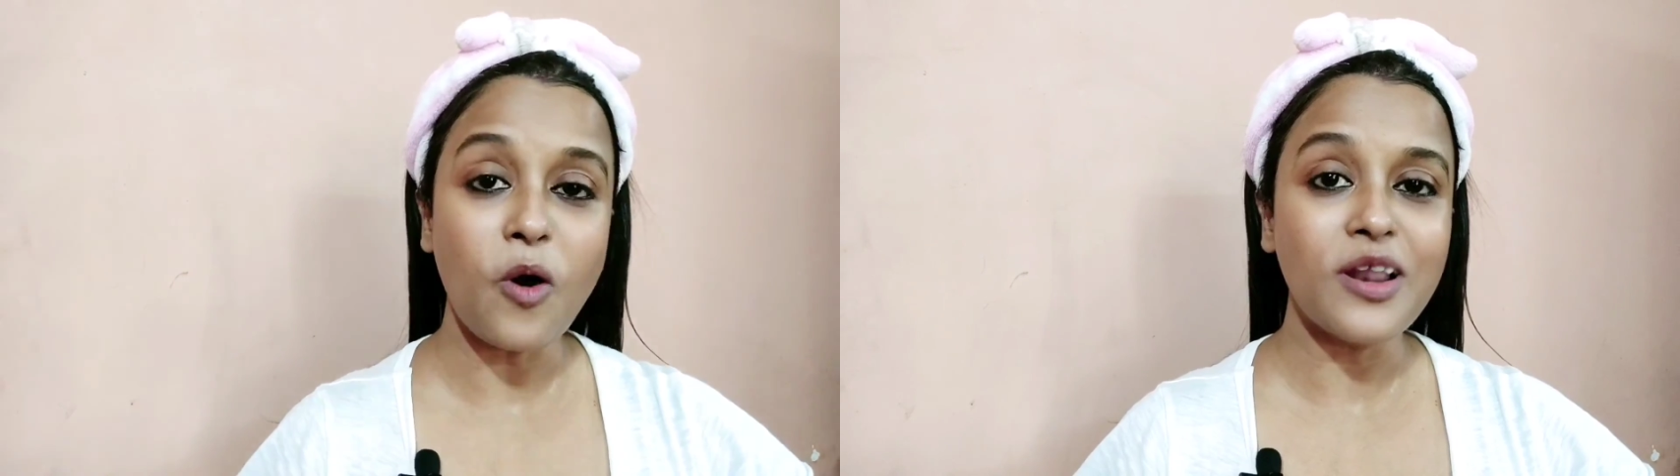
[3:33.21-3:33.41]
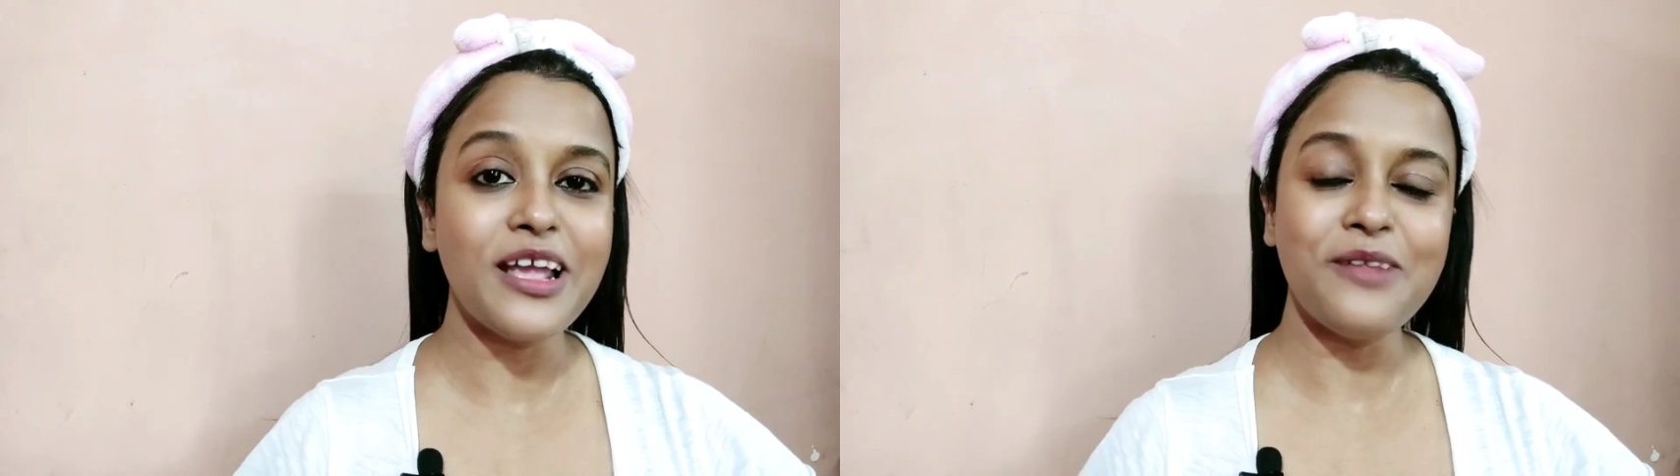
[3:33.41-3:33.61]

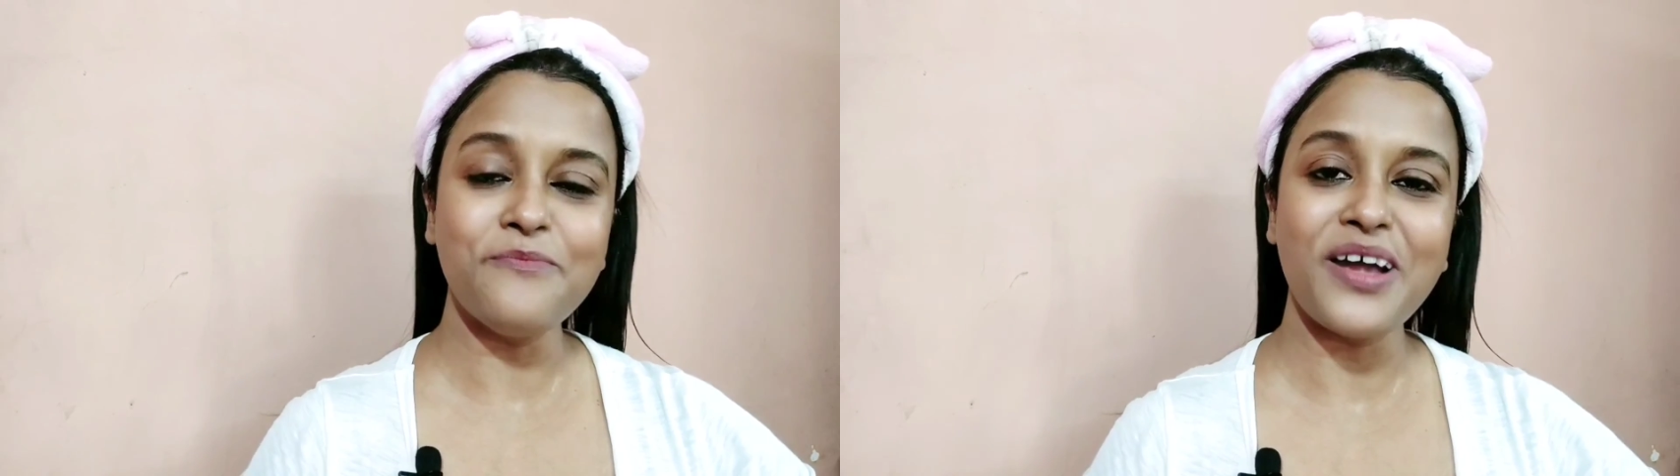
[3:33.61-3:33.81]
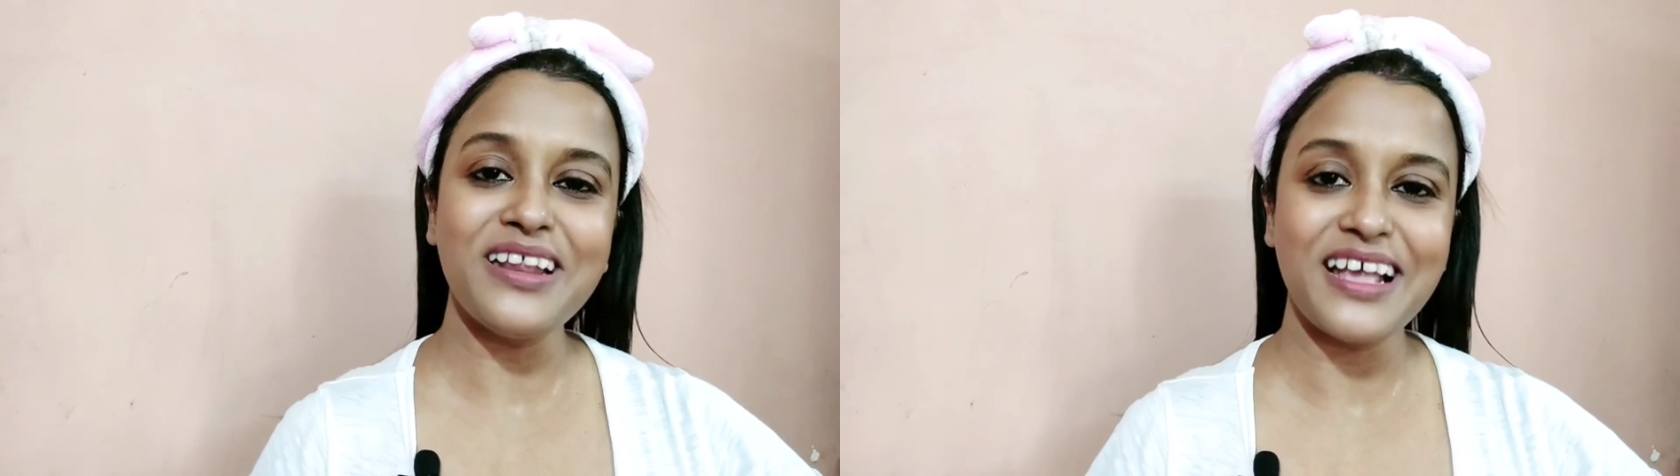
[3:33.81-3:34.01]
all
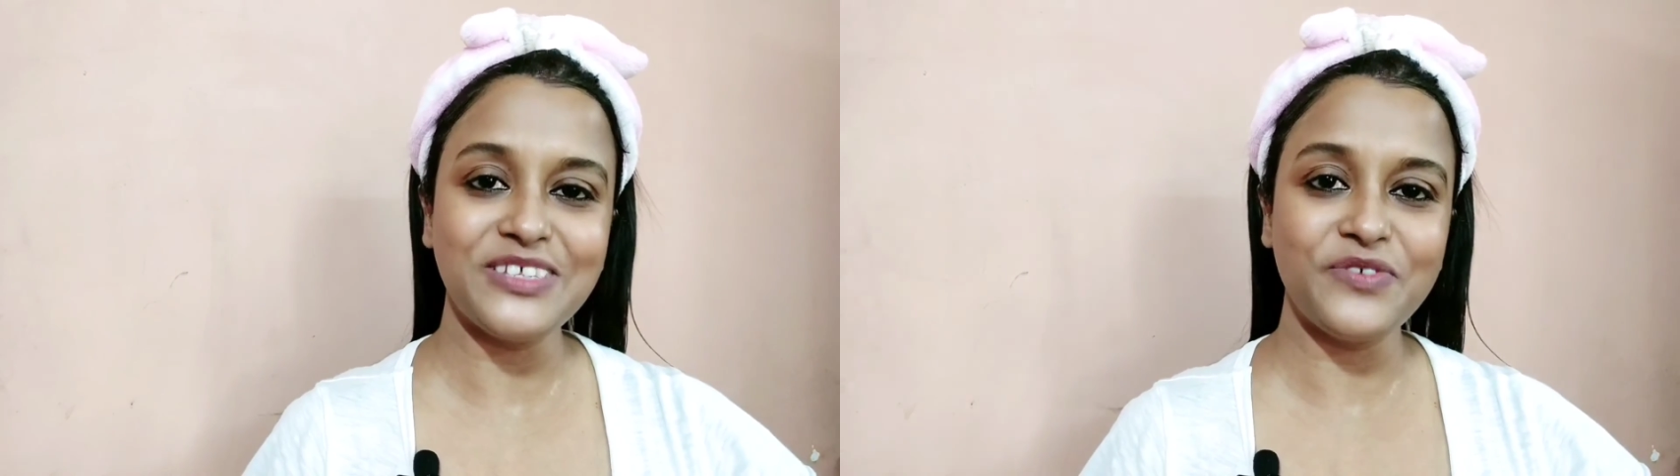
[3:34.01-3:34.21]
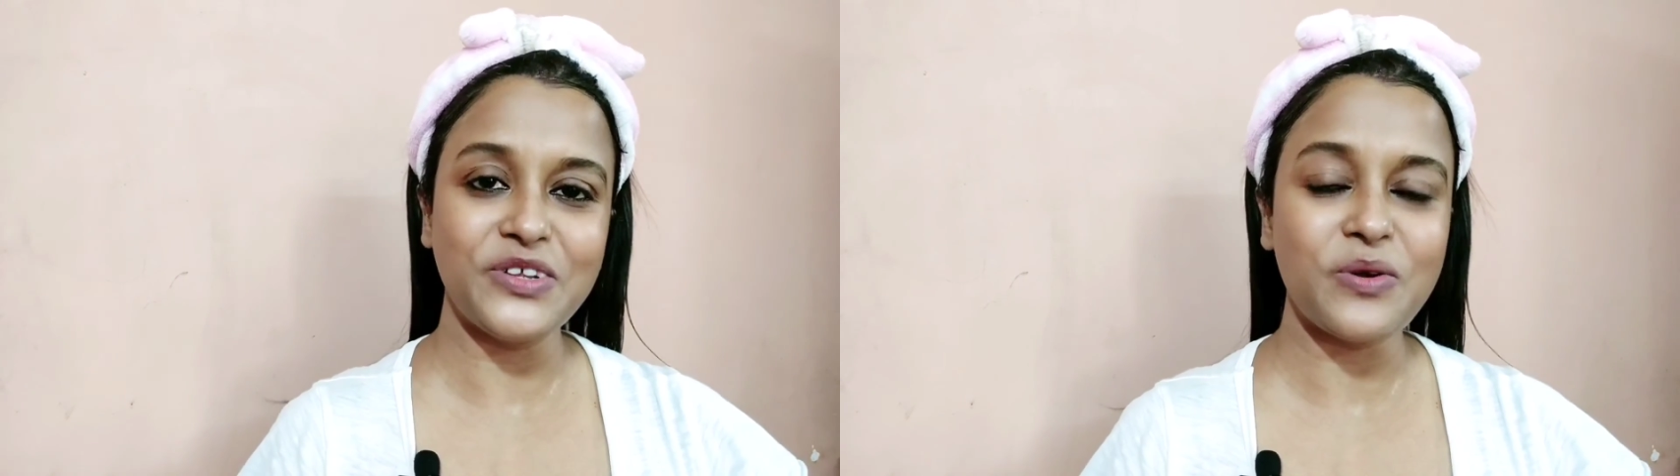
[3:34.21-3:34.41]
in my
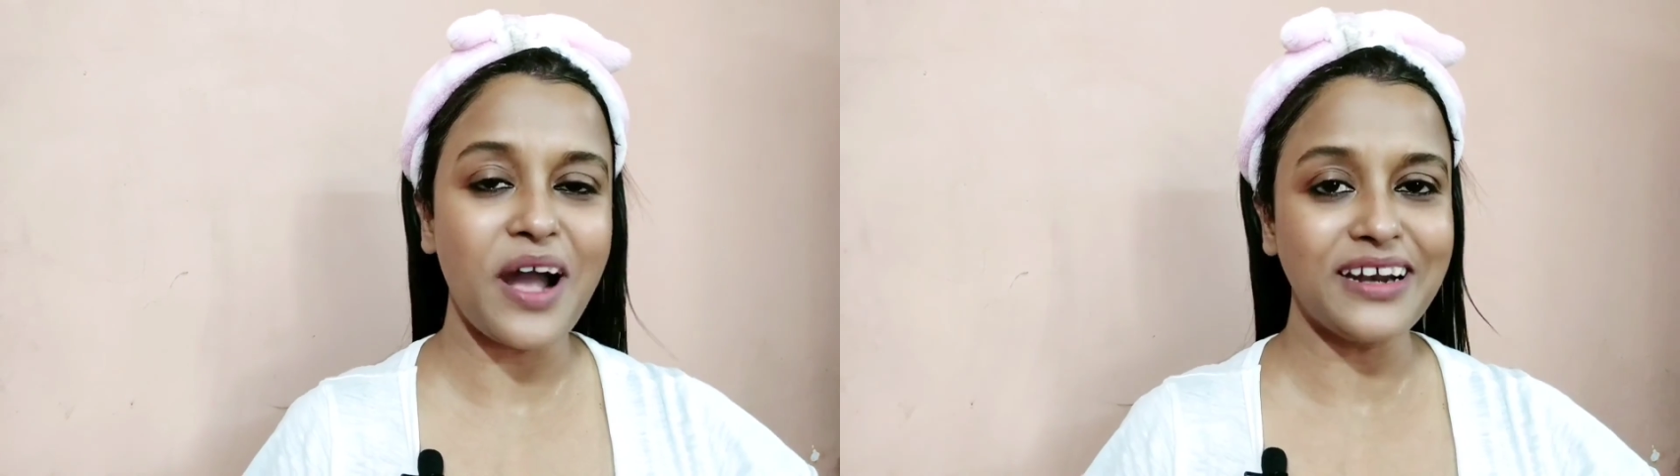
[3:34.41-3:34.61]
next video.